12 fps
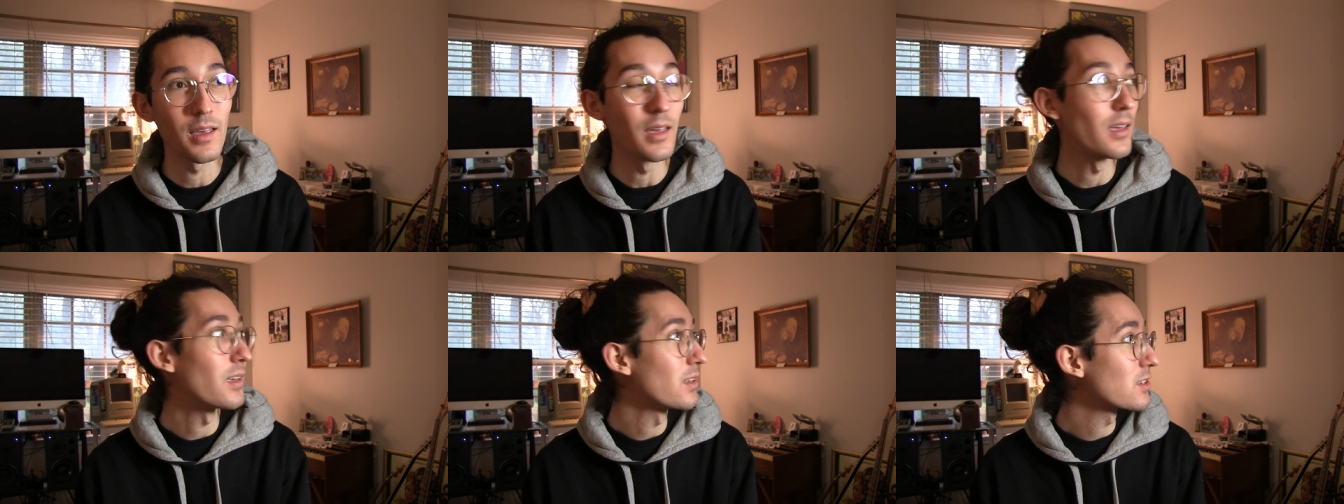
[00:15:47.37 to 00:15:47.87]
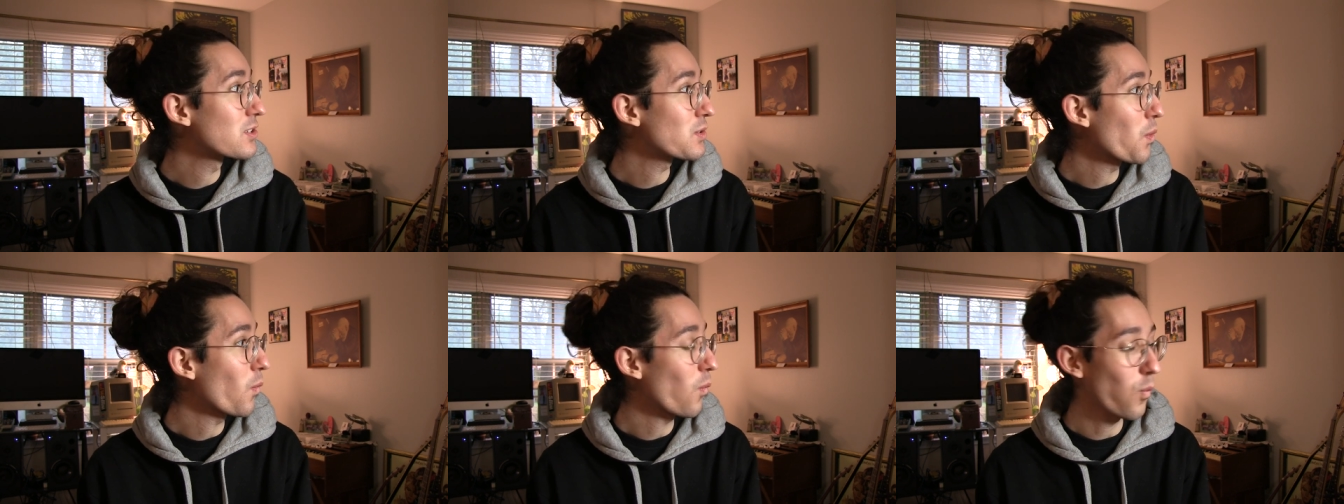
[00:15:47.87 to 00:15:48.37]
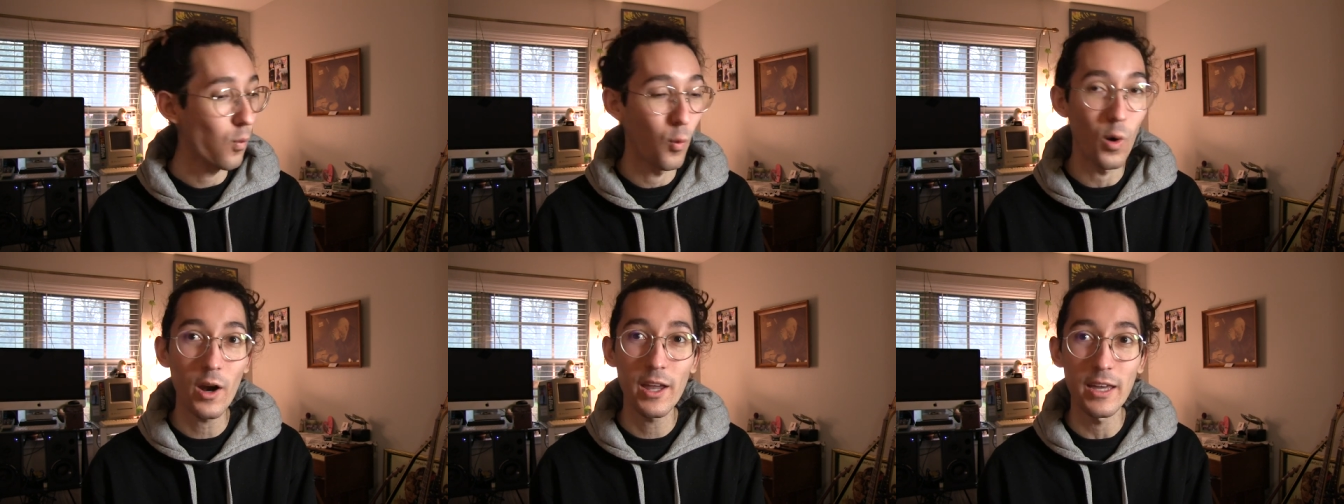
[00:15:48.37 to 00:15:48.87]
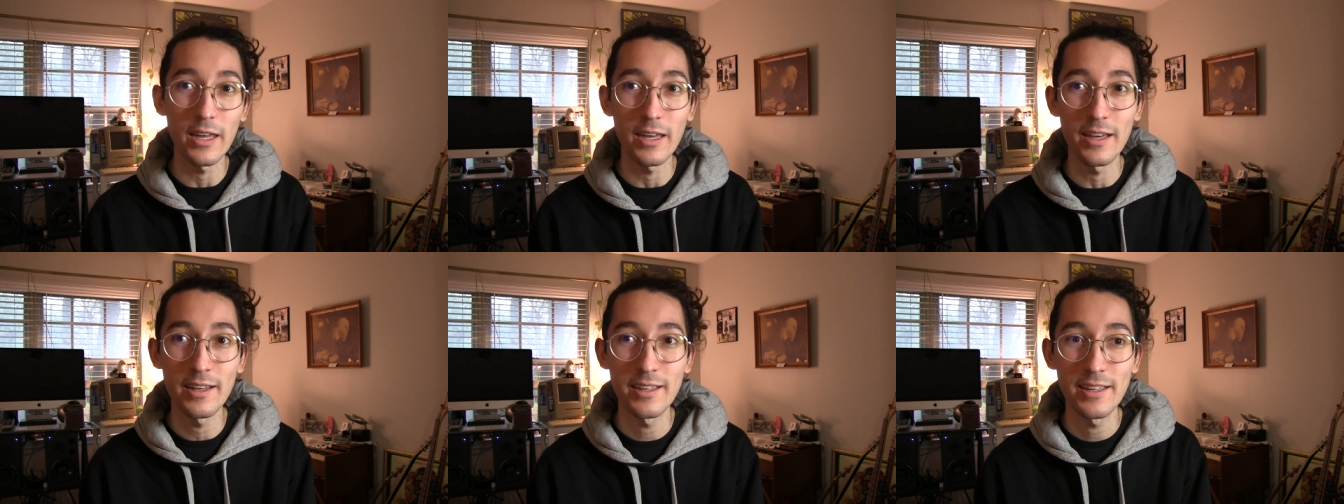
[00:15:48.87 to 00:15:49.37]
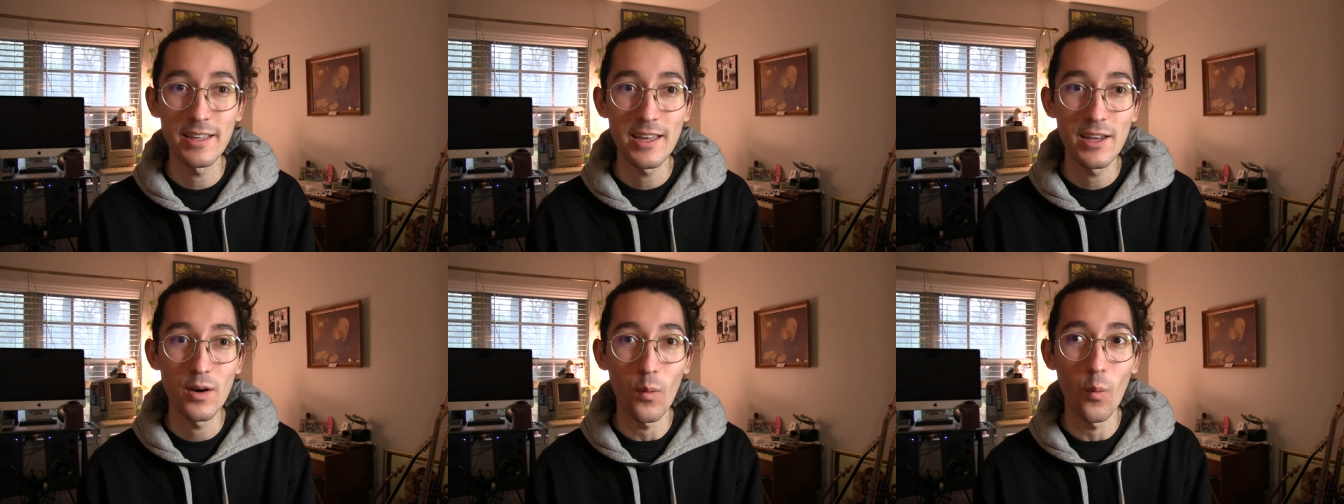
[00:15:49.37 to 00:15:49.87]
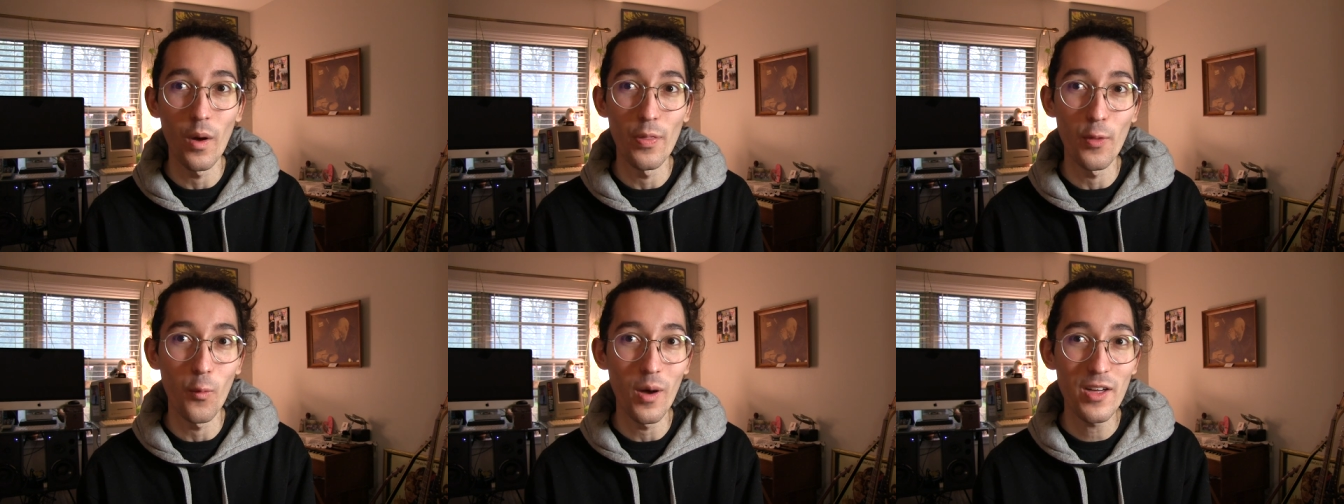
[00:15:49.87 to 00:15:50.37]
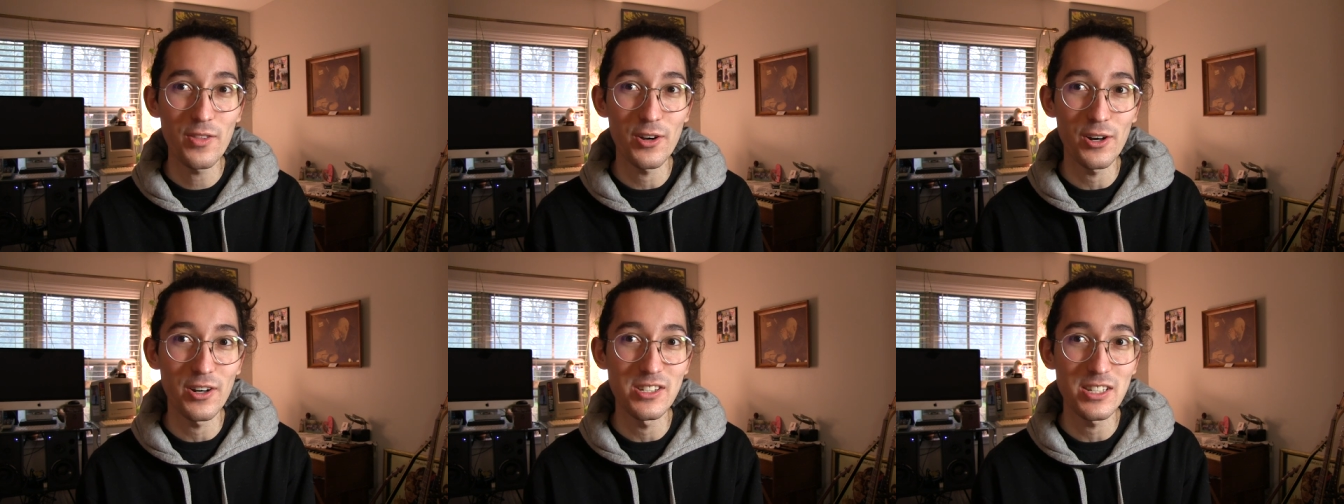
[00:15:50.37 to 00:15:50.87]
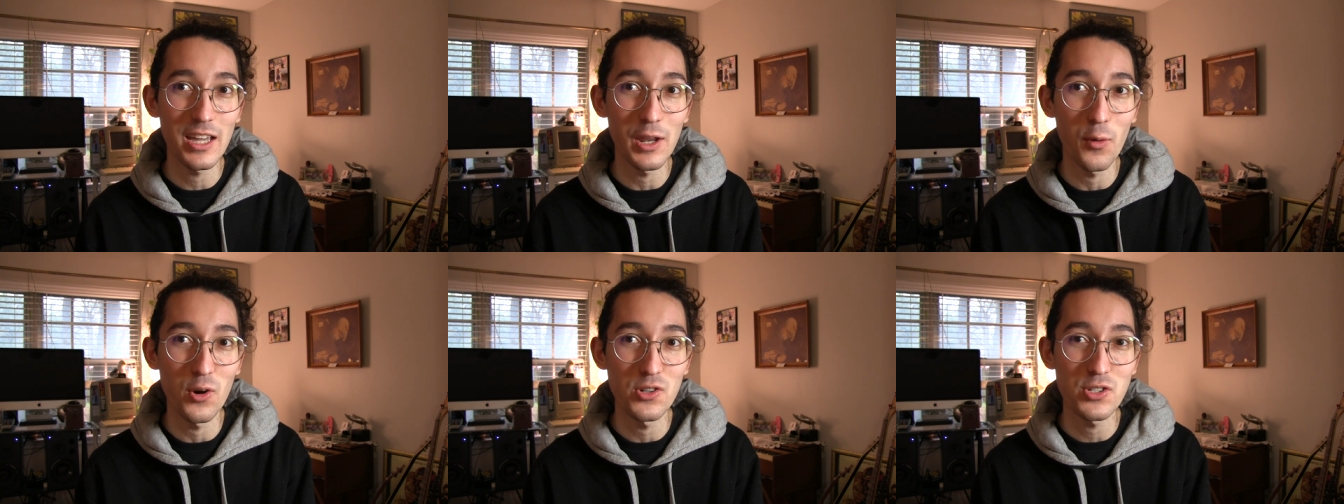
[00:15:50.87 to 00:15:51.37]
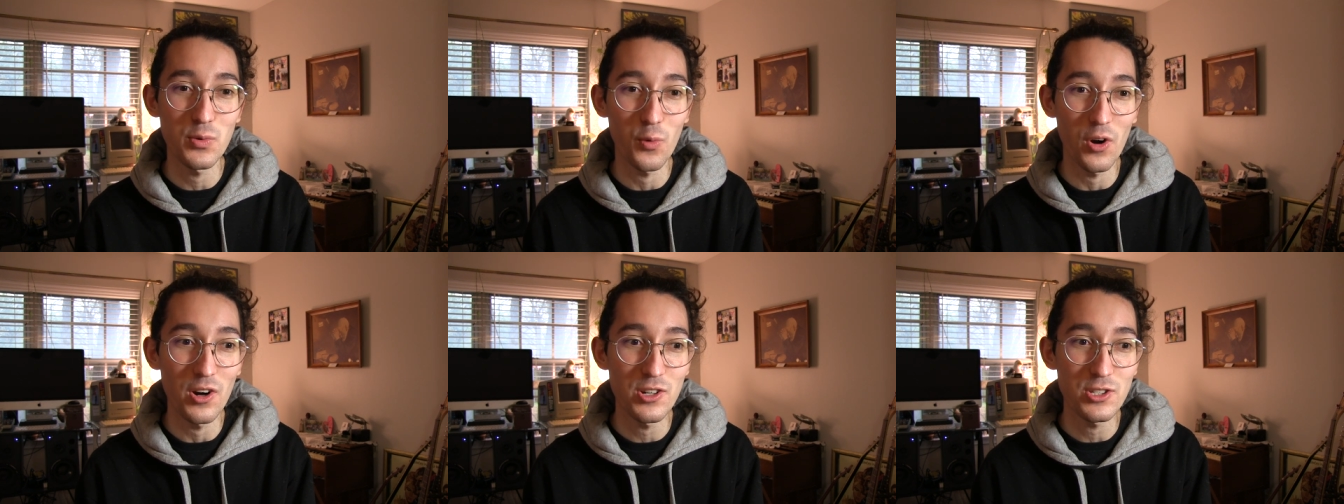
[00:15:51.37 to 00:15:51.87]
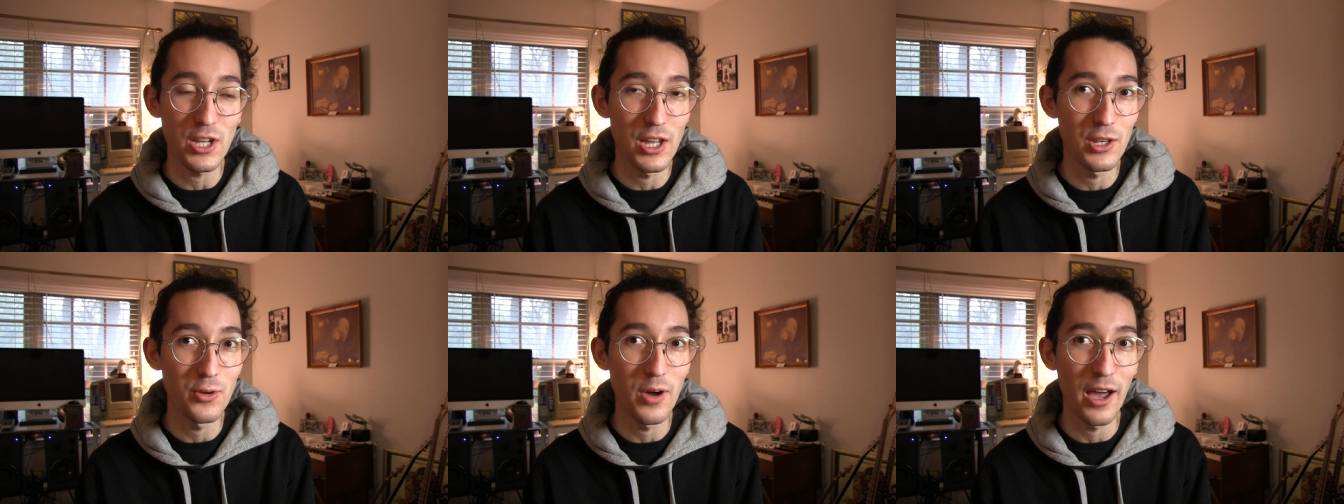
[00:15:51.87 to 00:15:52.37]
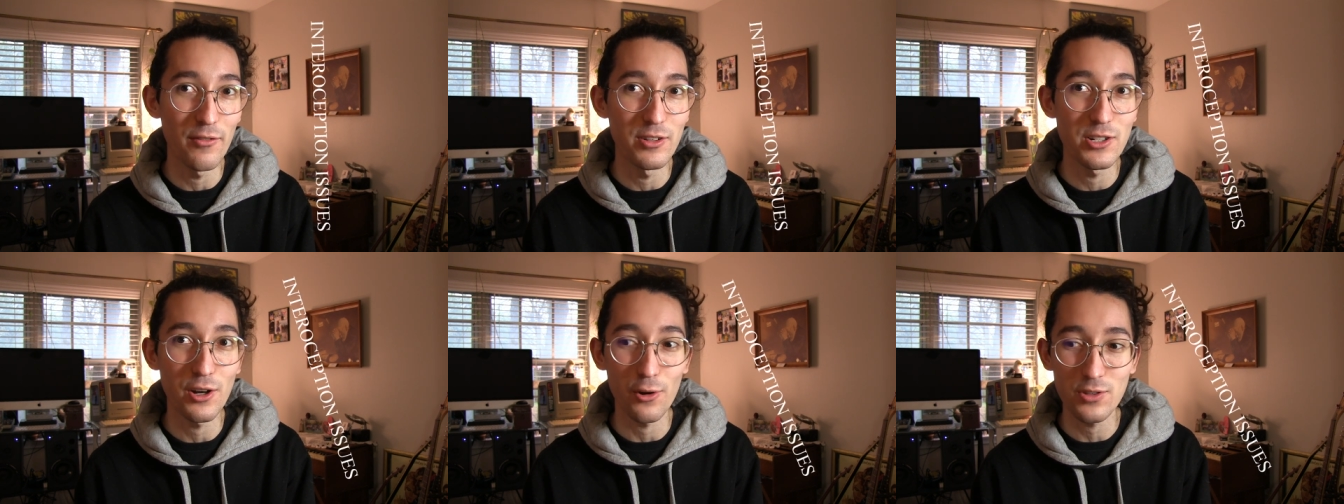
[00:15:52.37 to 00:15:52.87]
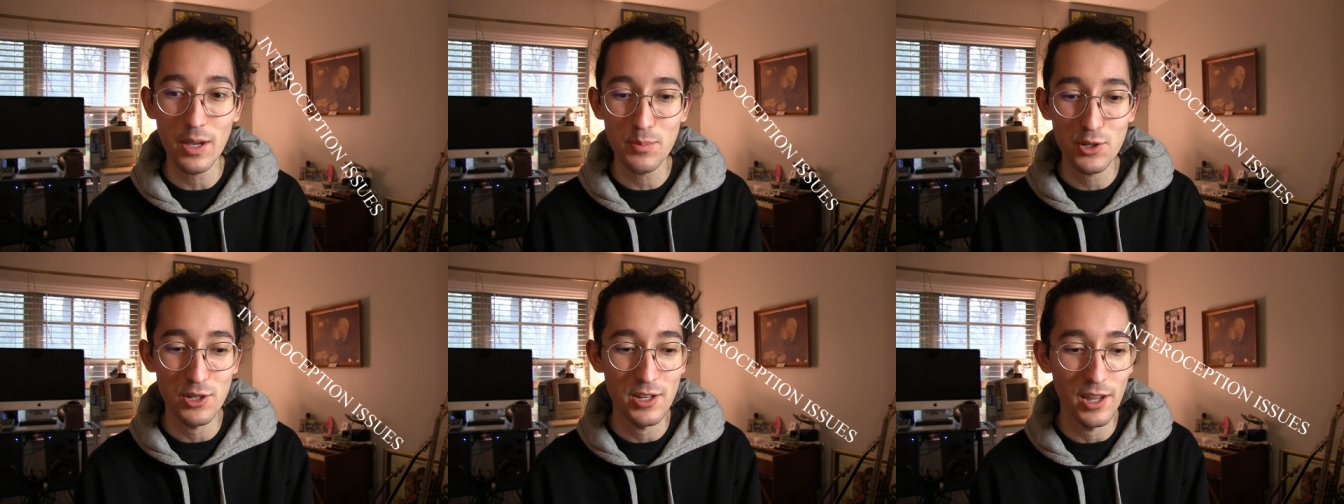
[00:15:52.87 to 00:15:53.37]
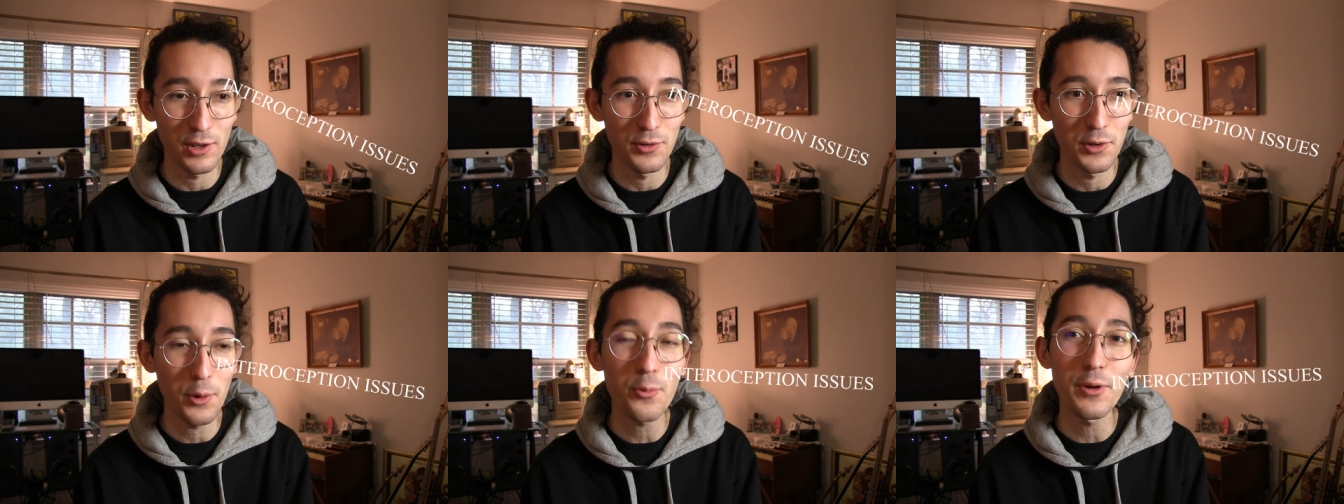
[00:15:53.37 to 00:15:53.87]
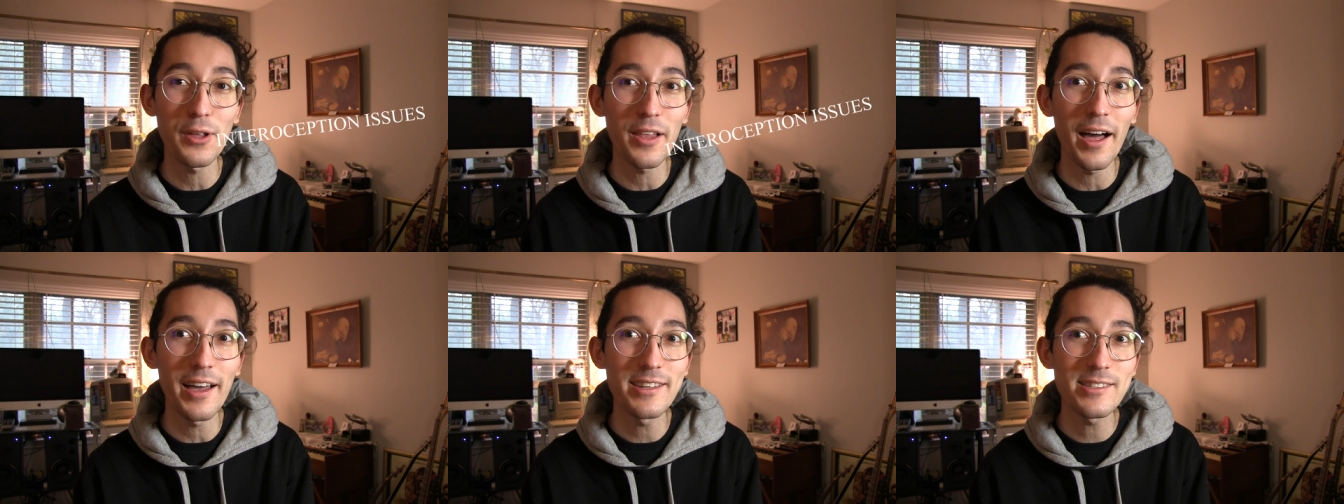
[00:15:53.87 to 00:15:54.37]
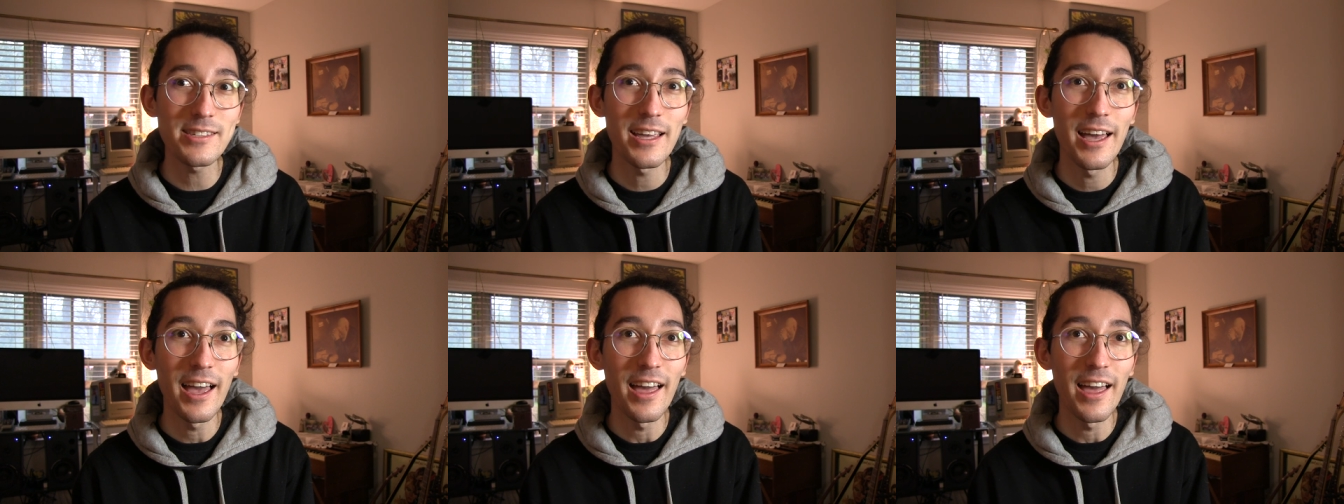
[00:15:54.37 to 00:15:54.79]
is working when the weather is getting worse and worse and you have interoception and you don't realize